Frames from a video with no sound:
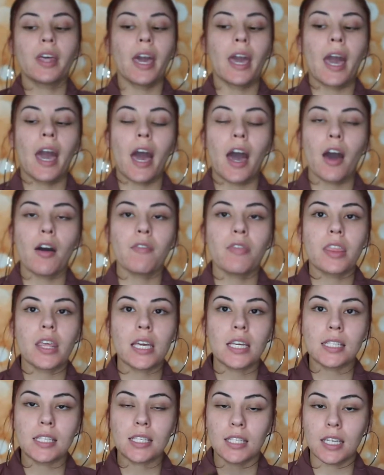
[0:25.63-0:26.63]
they have
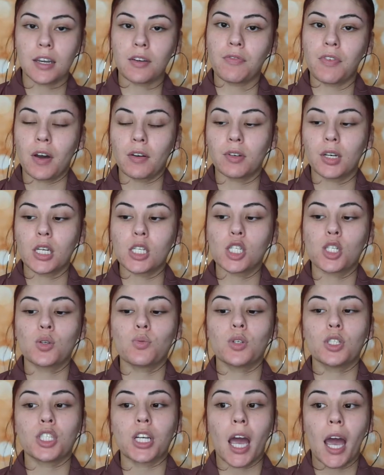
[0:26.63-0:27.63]
the stick foundation,
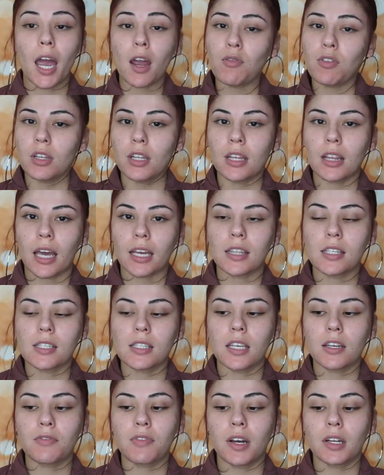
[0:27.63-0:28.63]
which I really like the
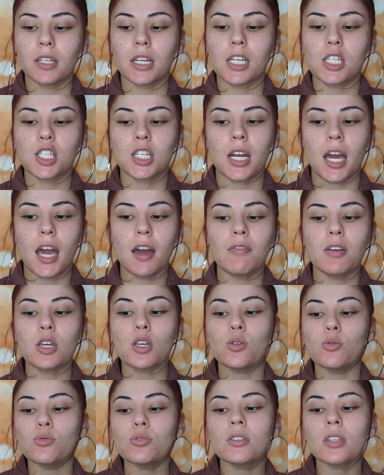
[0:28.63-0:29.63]
stick foundation. I haven't
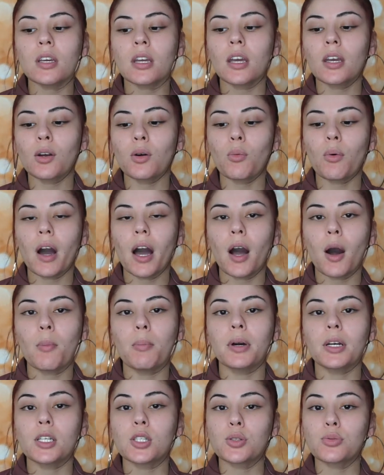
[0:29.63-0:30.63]
used it in a while,
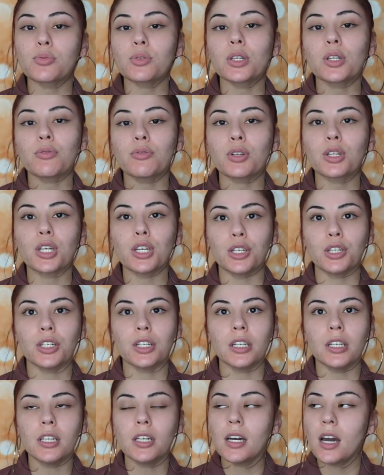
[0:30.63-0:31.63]
but it's really, really
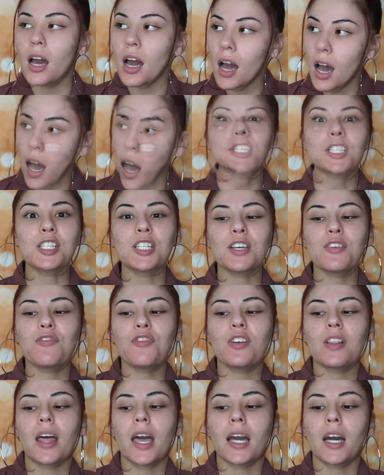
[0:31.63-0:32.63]
good, especially
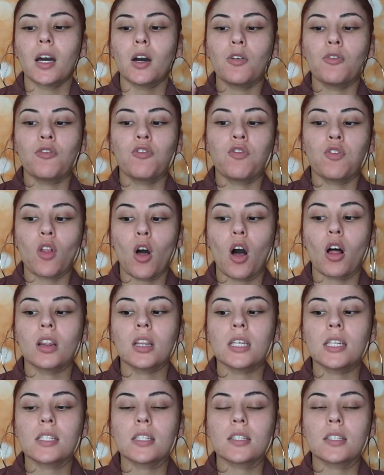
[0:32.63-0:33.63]
for like a
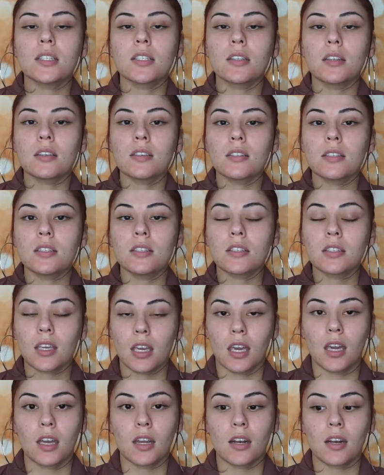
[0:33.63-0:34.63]
flawless
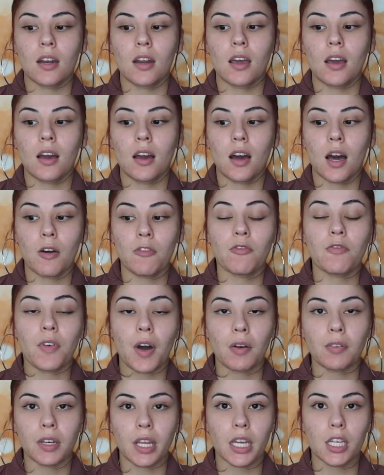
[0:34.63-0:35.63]
skin um,
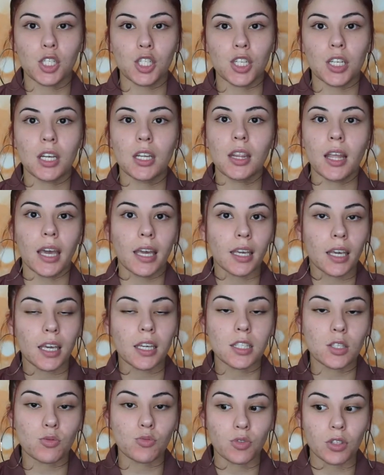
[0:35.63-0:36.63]
foundation. Like
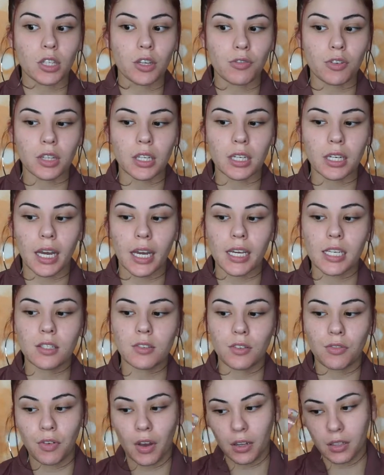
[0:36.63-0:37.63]
it's really, really nice,
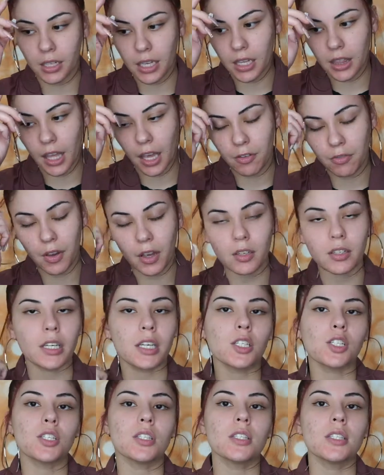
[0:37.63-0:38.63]
a founda that
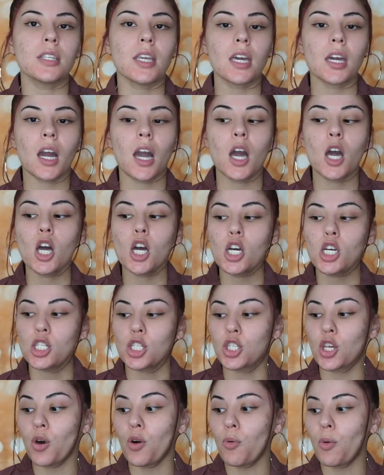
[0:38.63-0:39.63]
foundation stick.
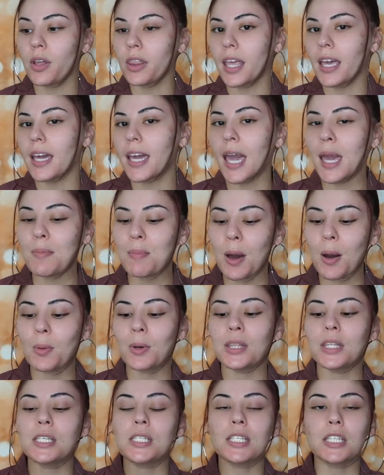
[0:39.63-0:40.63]
So when they came out
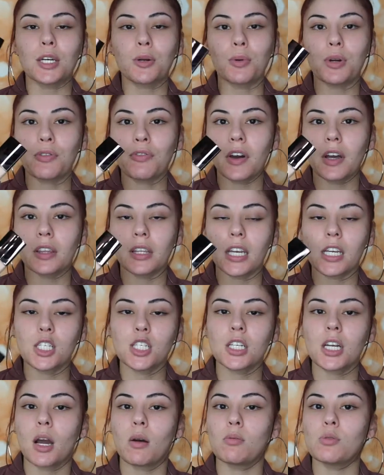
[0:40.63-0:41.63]
with this liquid
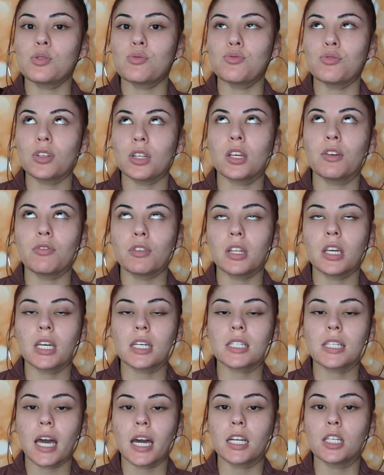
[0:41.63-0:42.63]
foundation, I was really, really
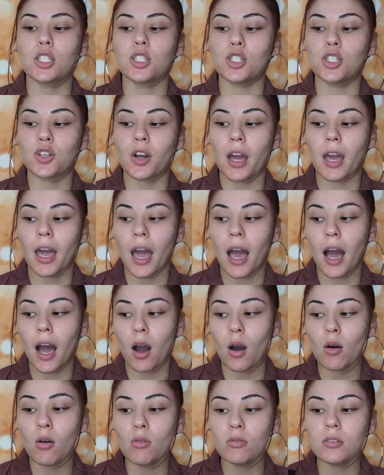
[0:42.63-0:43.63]
excited to try
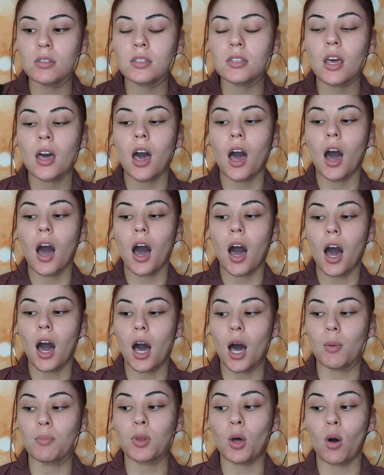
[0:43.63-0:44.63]
out.
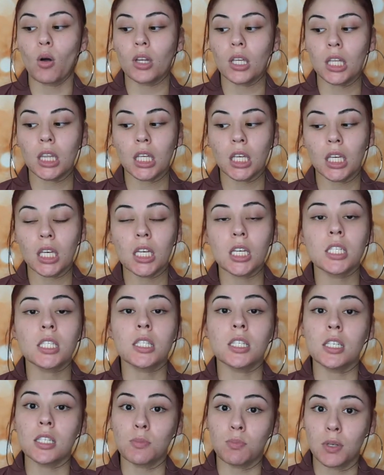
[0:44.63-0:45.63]
Um, the only thing is
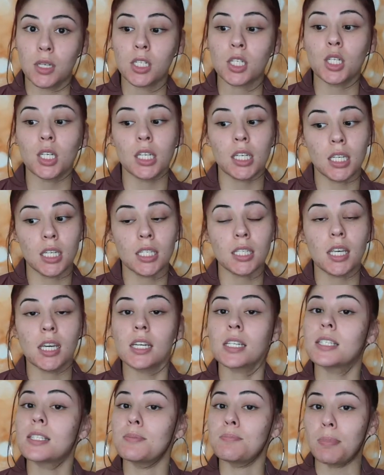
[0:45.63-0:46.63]
this bitch is
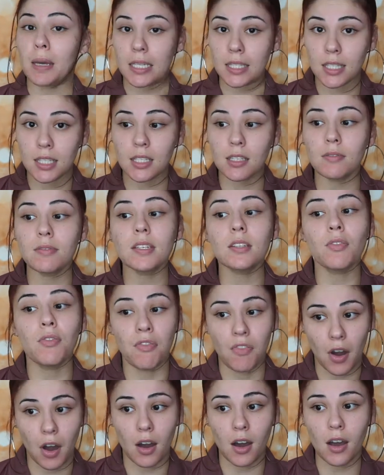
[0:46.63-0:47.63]
expensive as
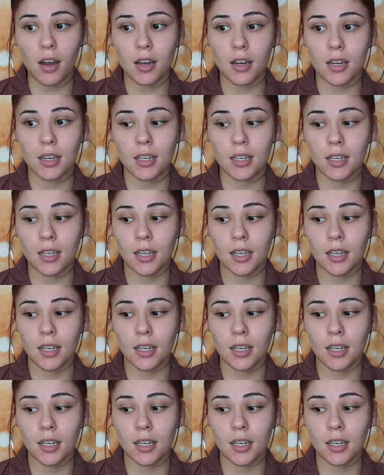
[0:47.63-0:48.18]
fuck.